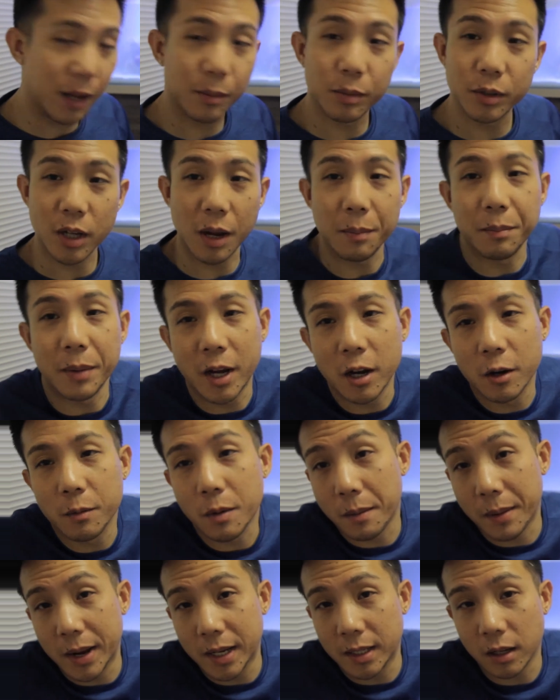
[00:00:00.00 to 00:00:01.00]
able to. I'm here
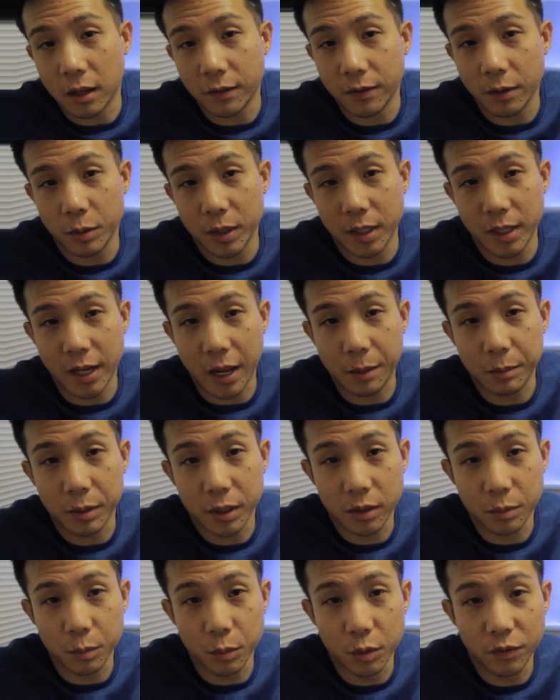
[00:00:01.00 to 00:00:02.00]
by myself. I wasn't able
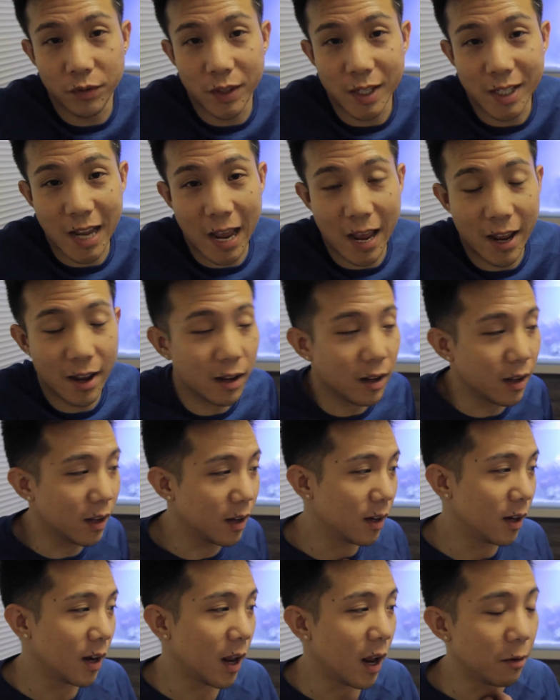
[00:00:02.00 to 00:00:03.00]
to move the tank,
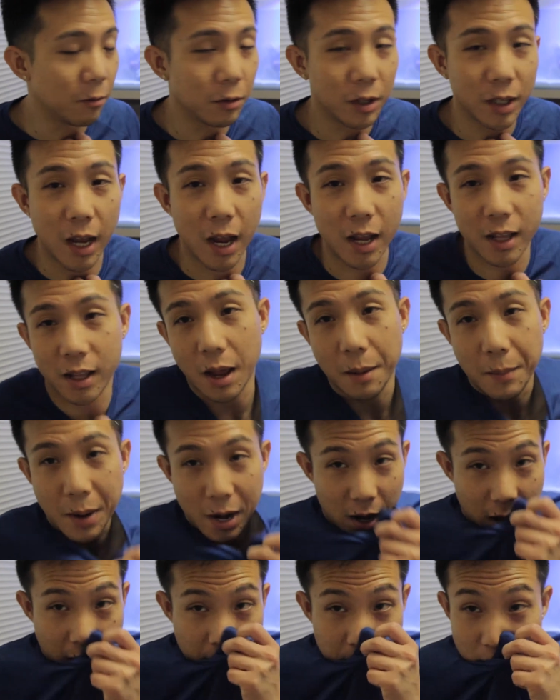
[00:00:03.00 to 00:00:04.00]
and I'm
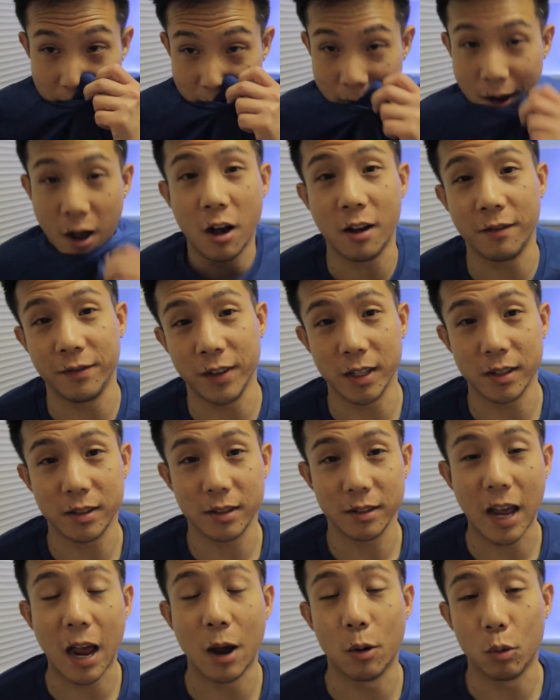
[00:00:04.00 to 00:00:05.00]
at my
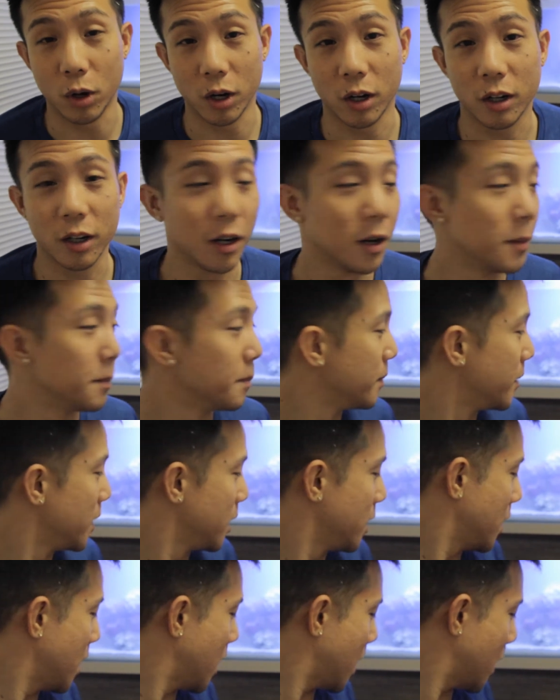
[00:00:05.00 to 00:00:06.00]
office at work,
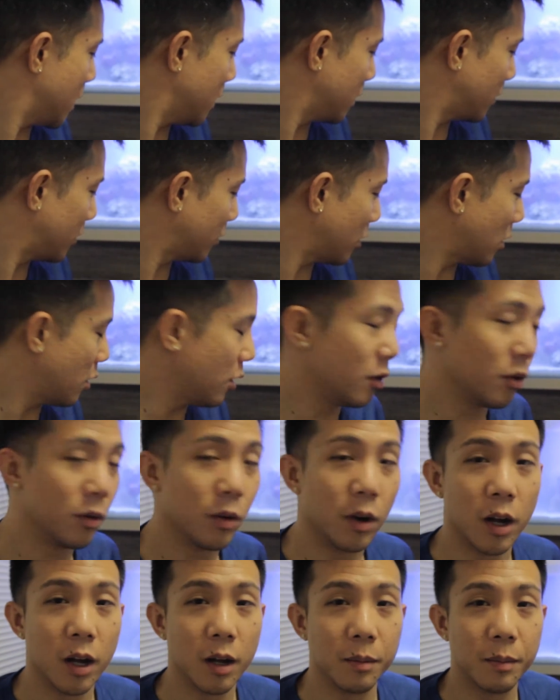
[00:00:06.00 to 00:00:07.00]
and
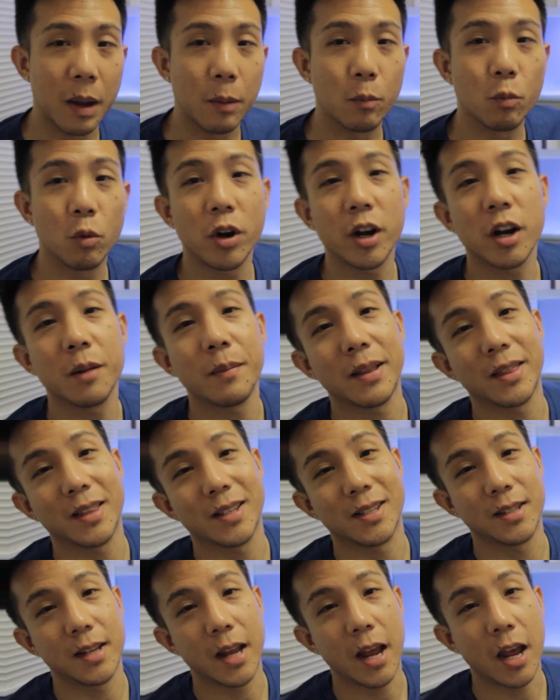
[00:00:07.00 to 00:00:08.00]
so I'm worried about the
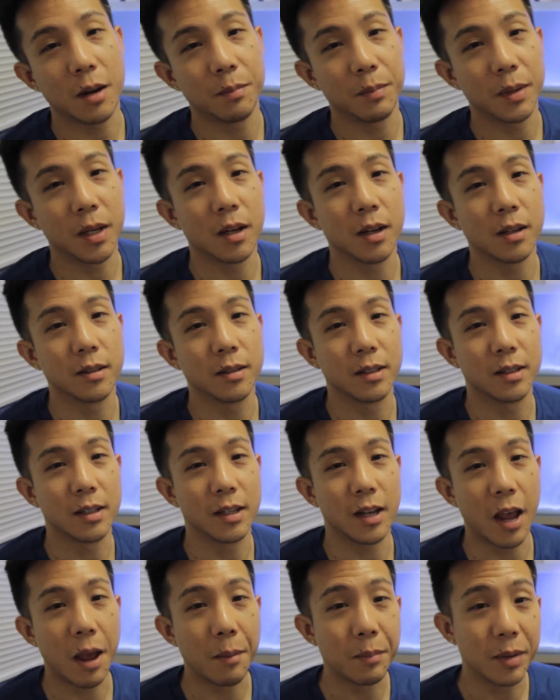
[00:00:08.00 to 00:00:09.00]
stand because it's
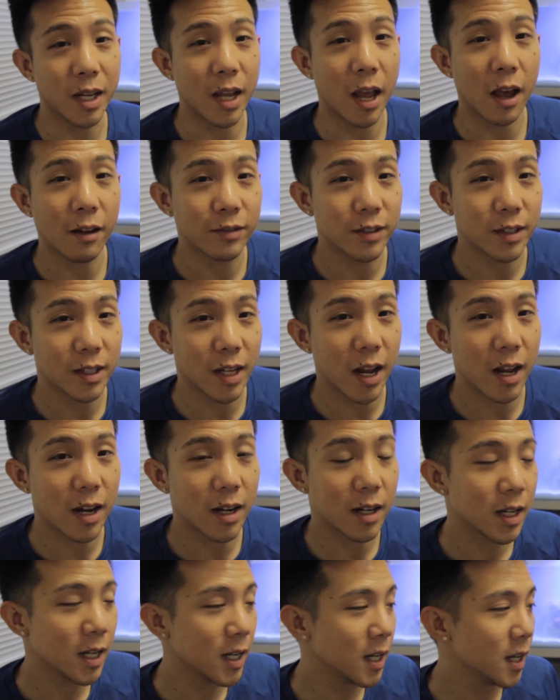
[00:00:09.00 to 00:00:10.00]
an MDF
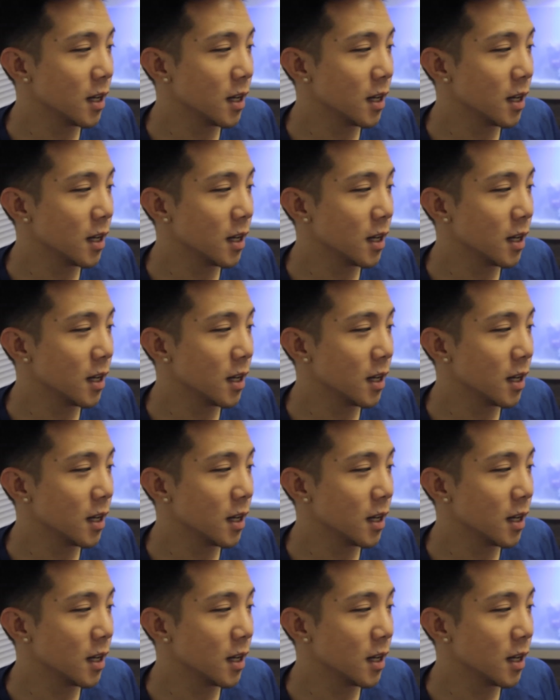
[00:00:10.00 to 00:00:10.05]
stand,